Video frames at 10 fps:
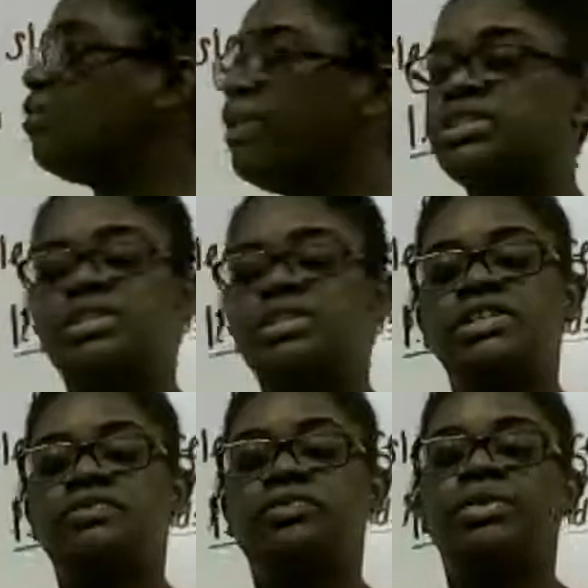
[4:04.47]
which of
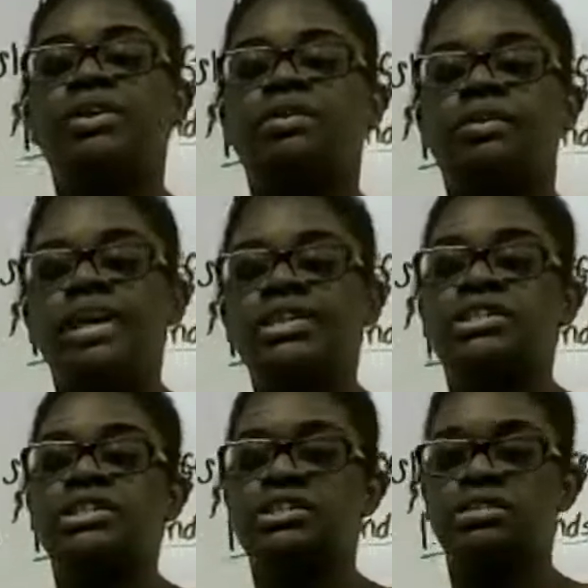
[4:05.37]
these four
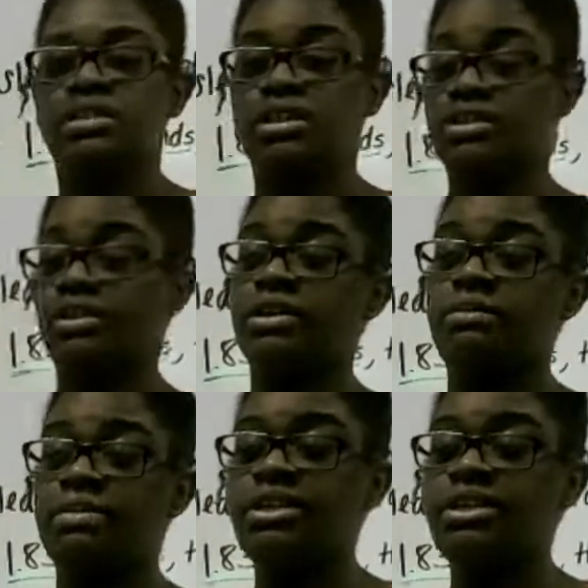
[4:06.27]
equations is going
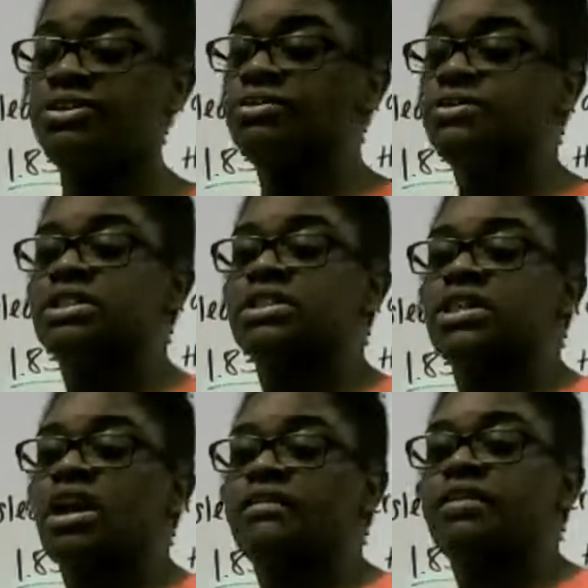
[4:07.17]
to be used to
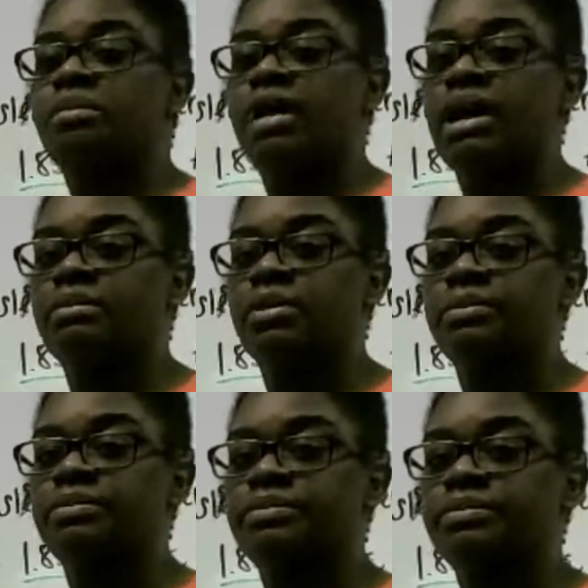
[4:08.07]
solve the problem.
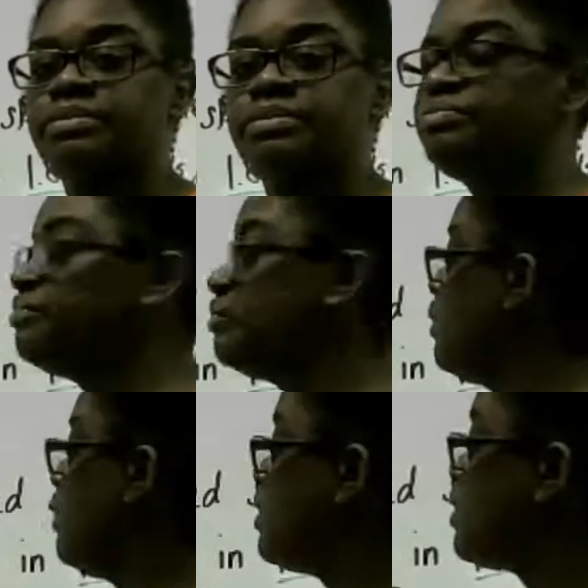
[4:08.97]

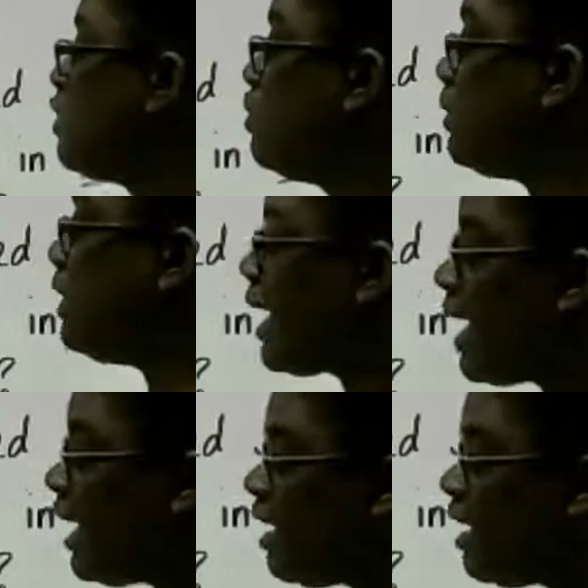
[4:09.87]
So we